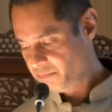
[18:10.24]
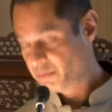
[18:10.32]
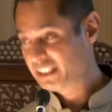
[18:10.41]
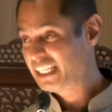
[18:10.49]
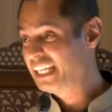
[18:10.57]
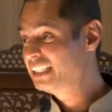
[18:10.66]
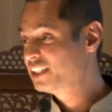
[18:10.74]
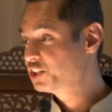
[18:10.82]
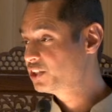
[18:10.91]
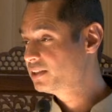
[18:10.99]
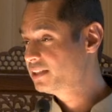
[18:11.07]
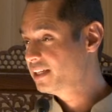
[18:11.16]
but
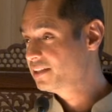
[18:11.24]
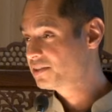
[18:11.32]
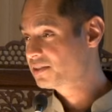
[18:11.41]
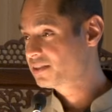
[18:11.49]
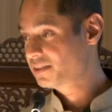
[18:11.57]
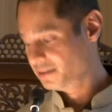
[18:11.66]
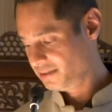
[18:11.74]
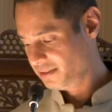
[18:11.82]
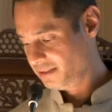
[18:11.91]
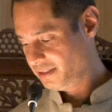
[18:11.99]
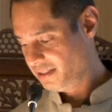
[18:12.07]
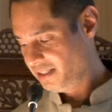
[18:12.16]
English in tastes,
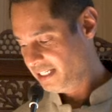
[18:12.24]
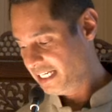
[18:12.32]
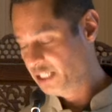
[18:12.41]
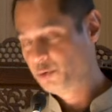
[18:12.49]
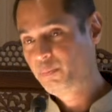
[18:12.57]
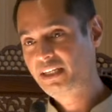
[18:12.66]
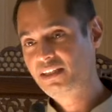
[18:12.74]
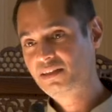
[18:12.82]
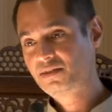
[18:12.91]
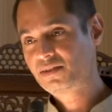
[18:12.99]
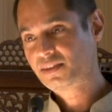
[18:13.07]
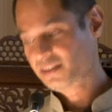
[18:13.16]
in
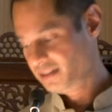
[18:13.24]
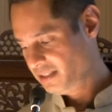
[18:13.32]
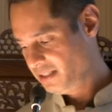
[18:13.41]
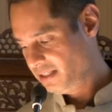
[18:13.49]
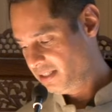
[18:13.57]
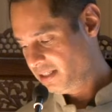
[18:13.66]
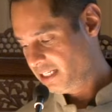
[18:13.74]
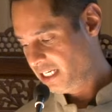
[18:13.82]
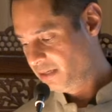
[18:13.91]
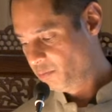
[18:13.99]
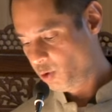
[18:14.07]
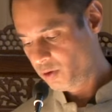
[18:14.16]
opinions,
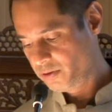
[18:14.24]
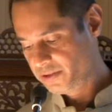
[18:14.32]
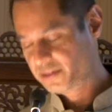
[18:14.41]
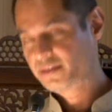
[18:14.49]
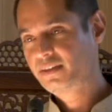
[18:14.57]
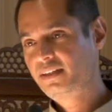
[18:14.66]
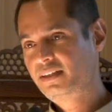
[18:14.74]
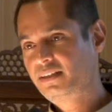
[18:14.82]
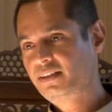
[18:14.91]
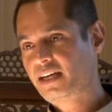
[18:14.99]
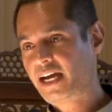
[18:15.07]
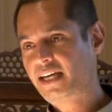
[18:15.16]
in morals,
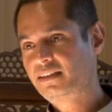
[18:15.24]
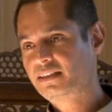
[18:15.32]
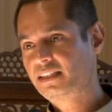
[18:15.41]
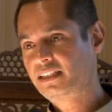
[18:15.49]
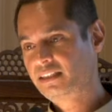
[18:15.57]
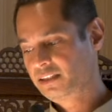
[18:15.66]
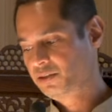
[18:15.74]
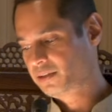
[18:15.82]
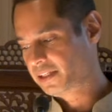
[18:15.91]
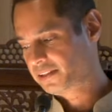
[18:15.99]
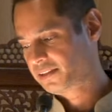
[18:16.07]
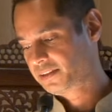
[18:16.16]
and in
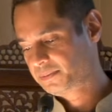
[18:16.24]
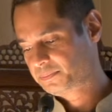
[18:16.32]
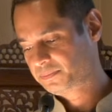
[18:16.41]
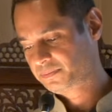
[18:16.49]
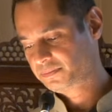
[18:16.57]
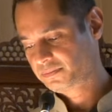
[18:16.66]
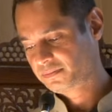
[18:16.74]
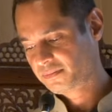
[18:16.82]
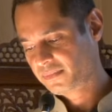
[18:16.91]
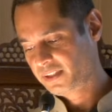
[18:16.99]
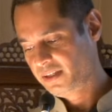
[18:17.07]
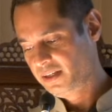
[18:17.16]
intellect.
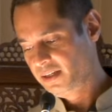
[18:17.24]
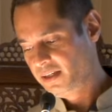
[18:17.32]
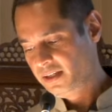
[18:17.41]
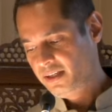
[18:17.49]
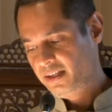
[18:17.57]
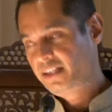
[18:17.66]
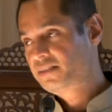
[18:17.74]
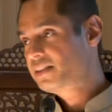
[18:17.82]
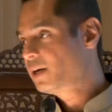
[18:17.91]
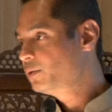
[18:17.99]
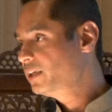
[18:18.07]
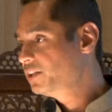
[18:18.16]
In
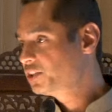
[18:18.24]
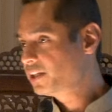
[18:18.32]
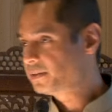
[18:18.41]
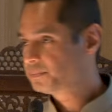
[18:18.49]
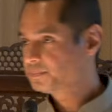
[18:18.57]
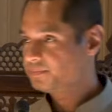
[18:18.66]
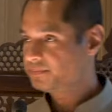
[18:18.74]
South Asia,